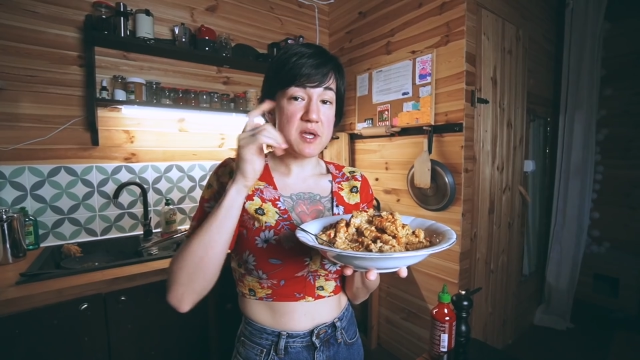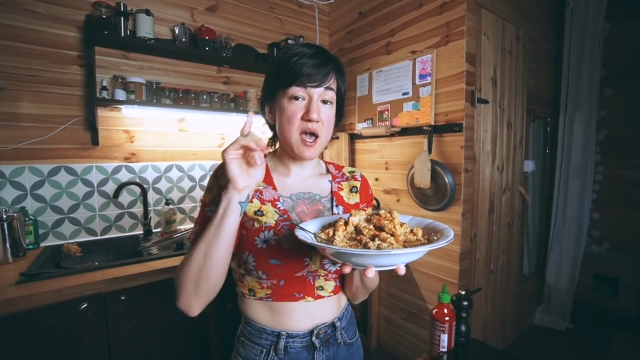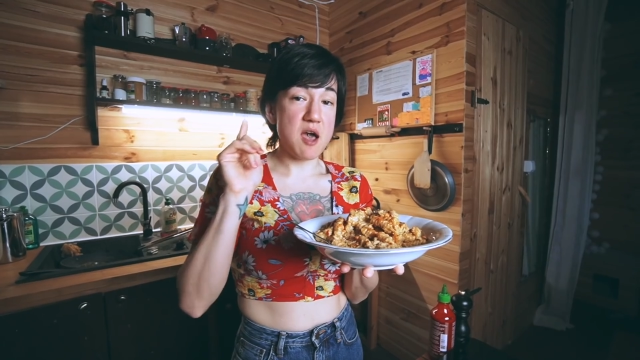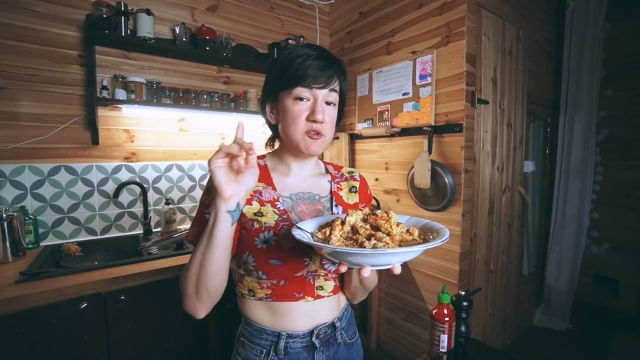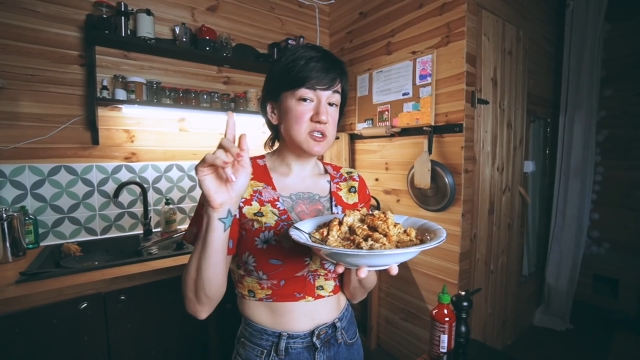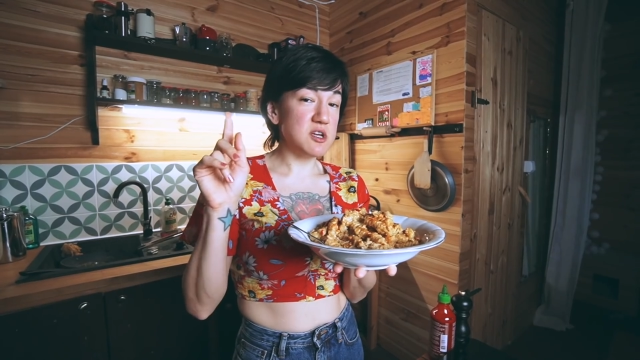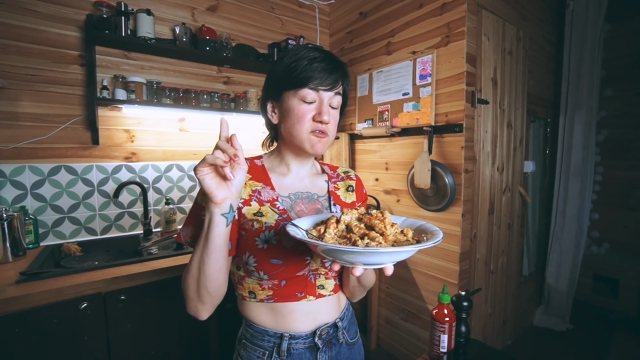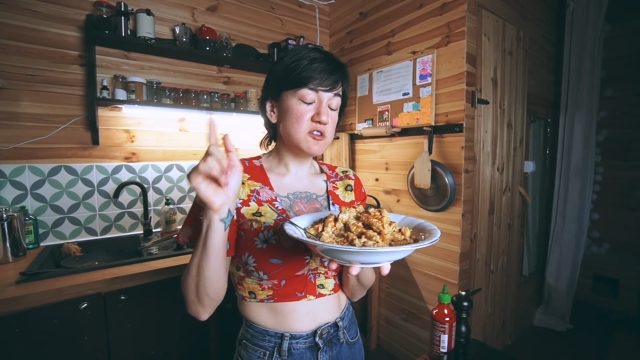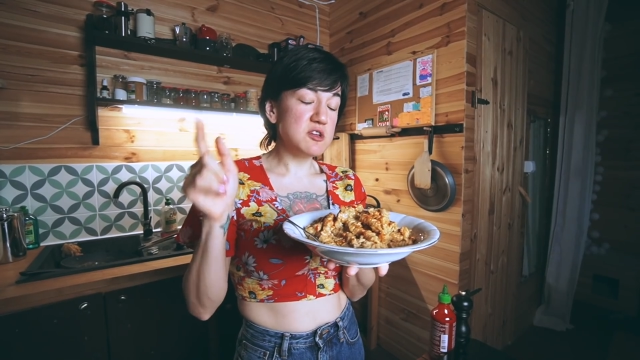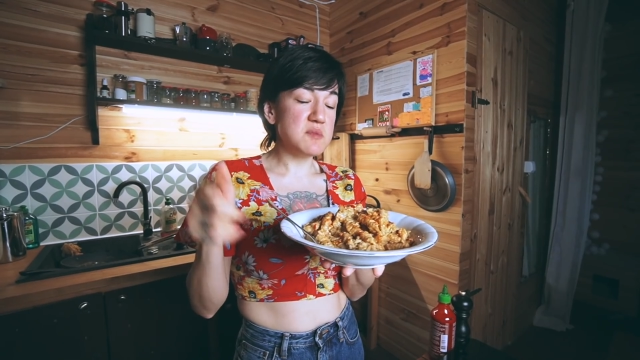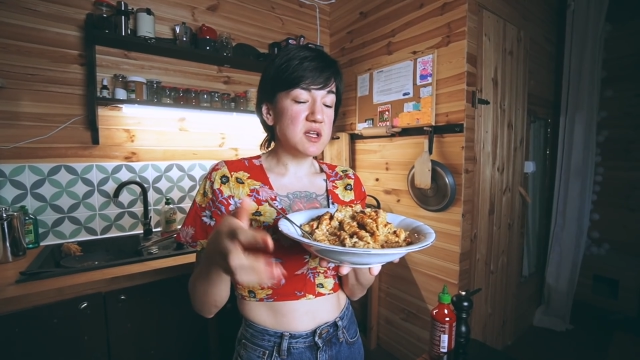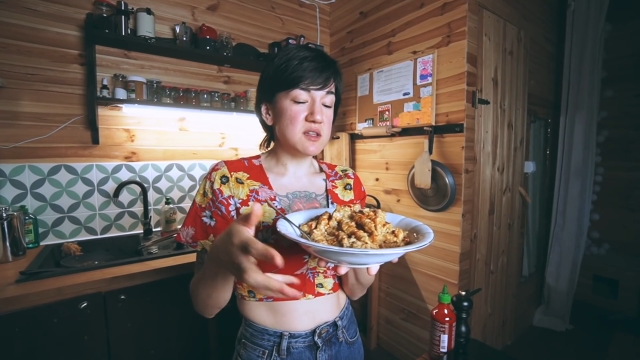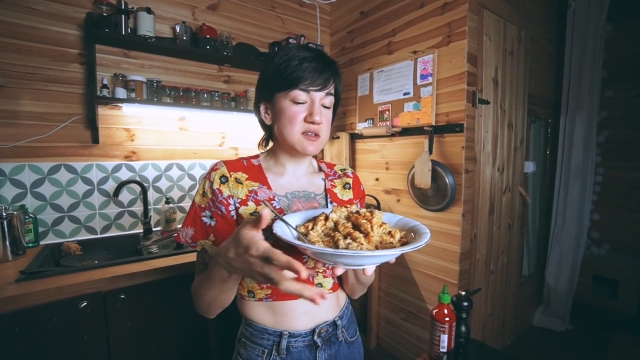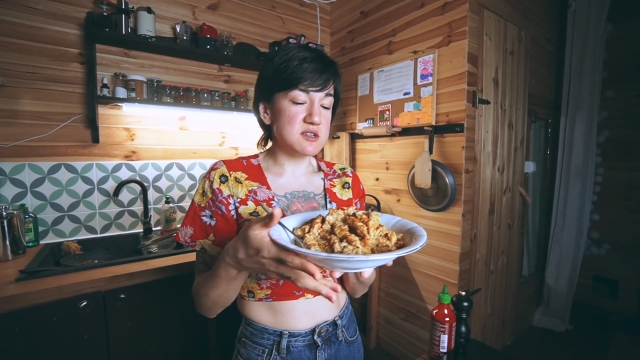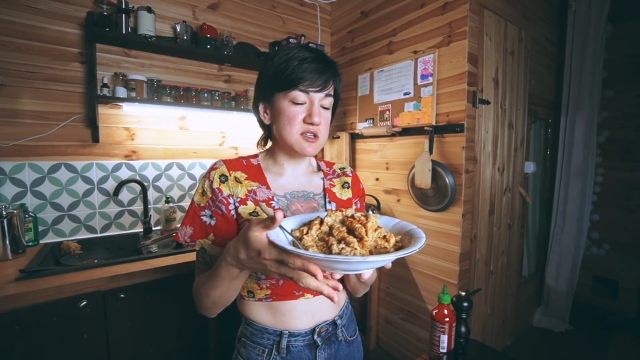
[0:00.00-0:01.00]
yeah, I would definitely
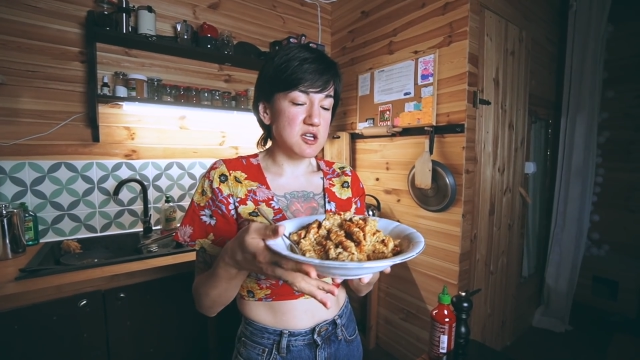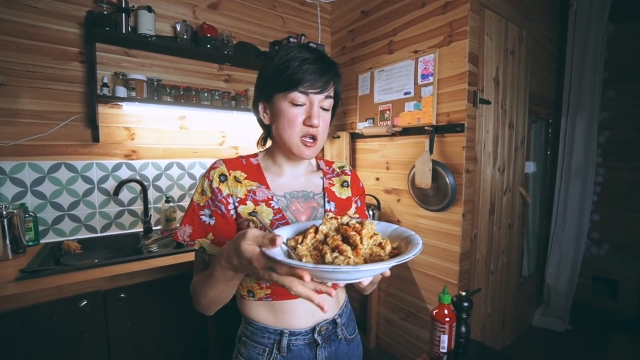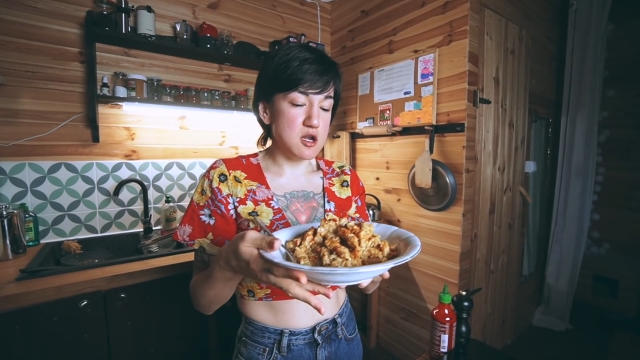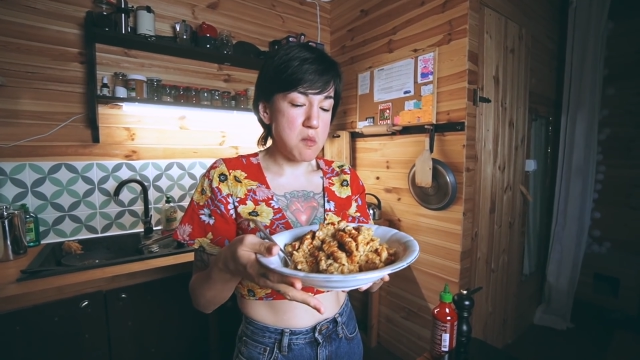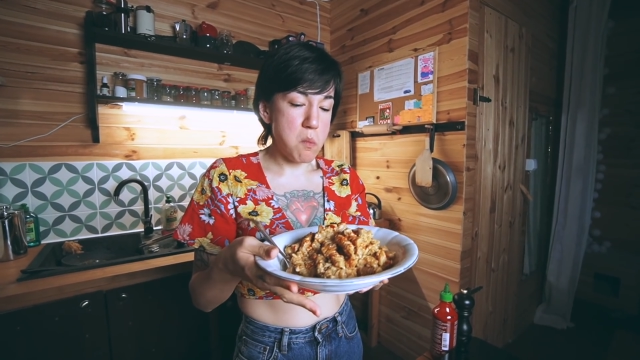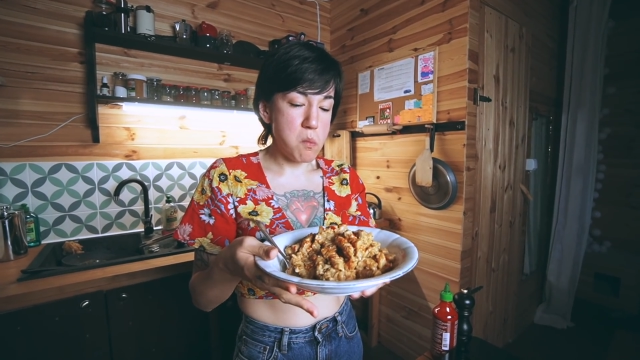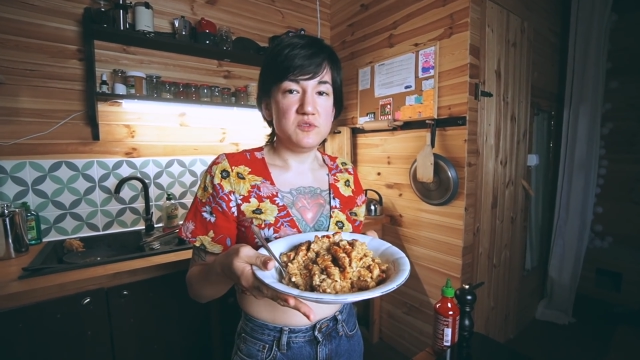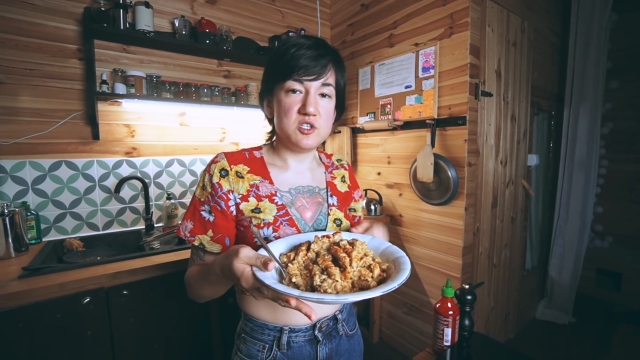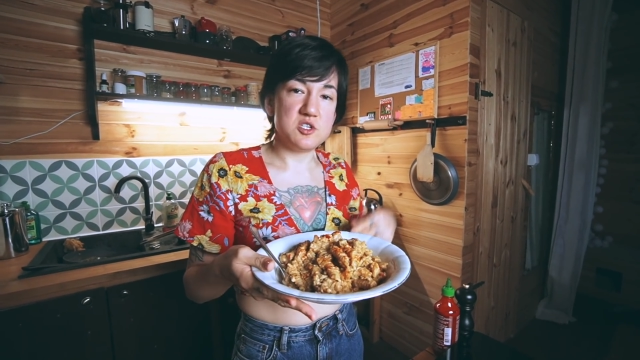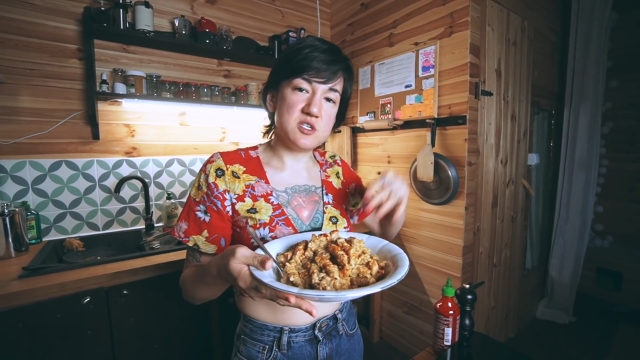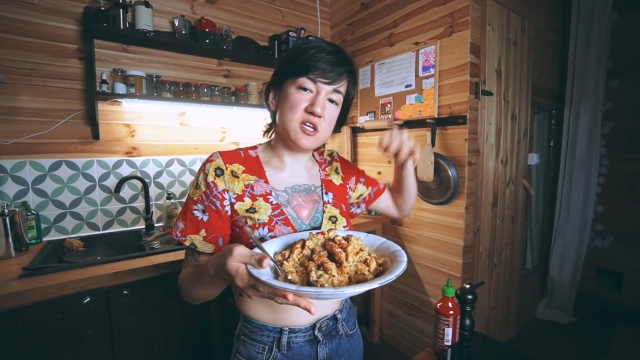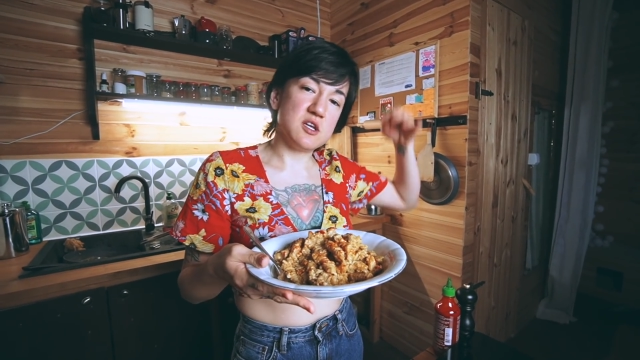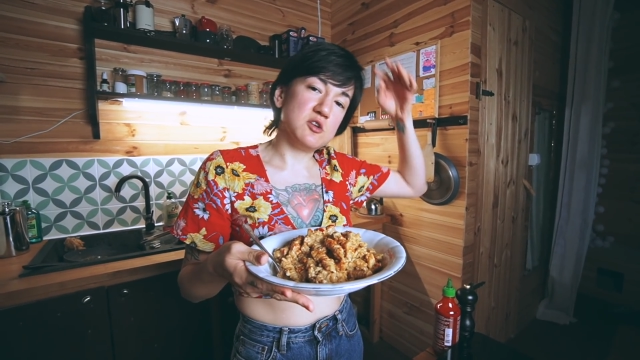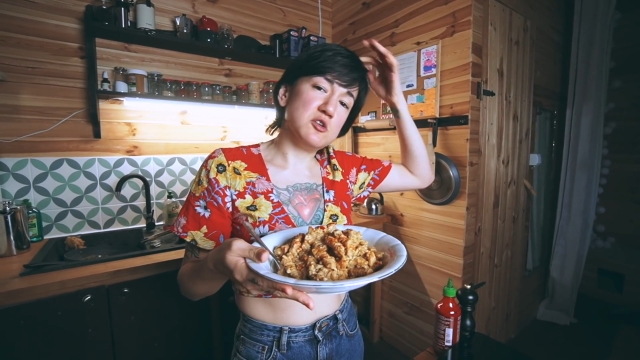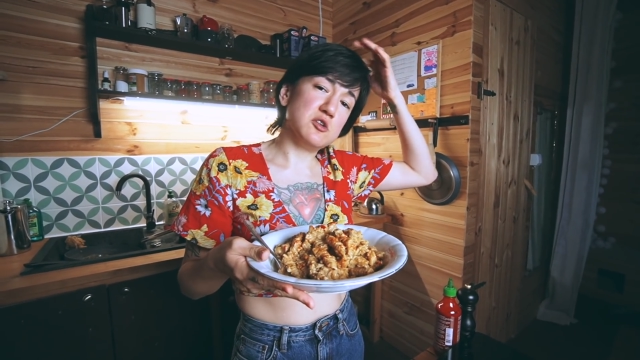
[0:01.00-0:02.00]
make this again. Just
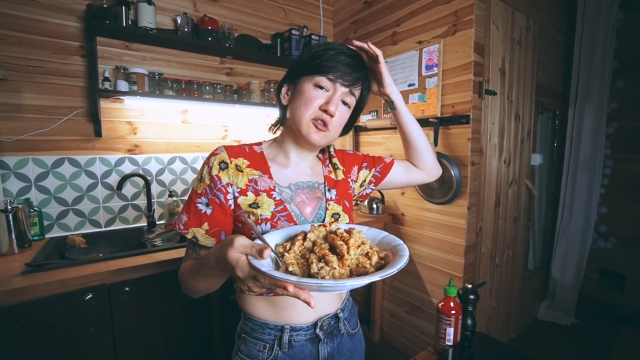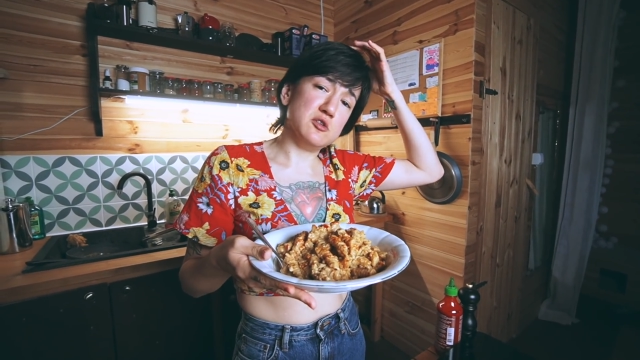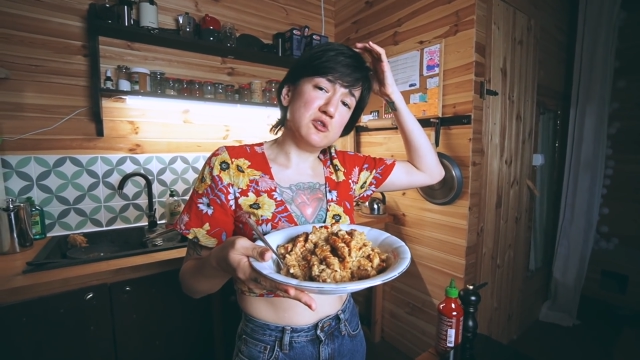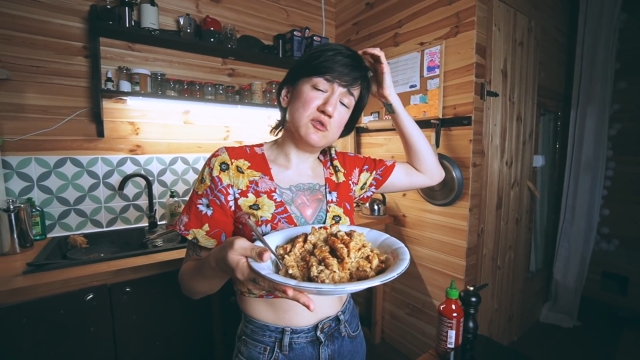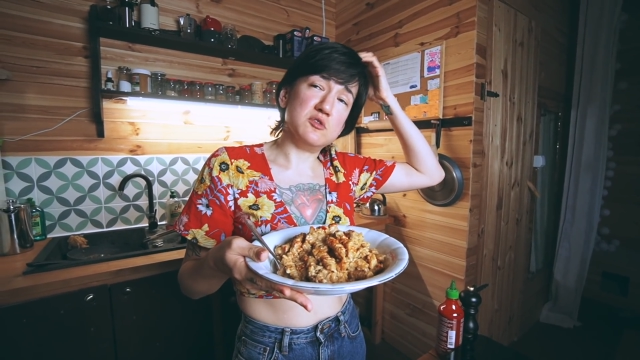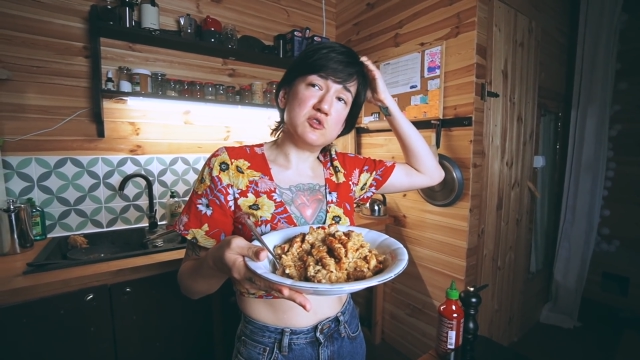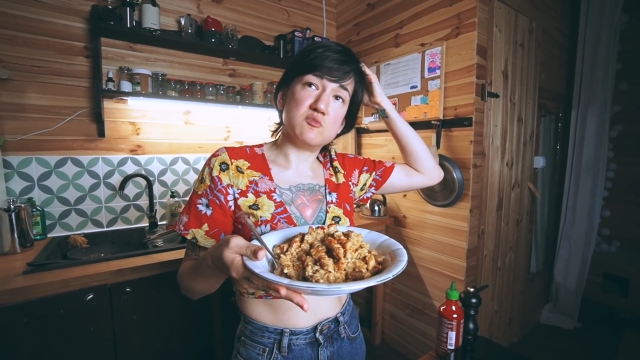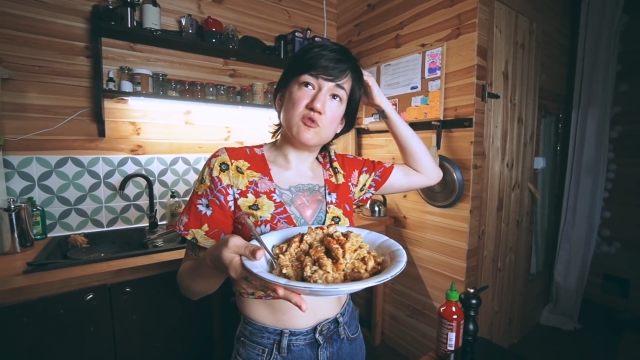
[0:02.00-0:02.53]
like cook the noodles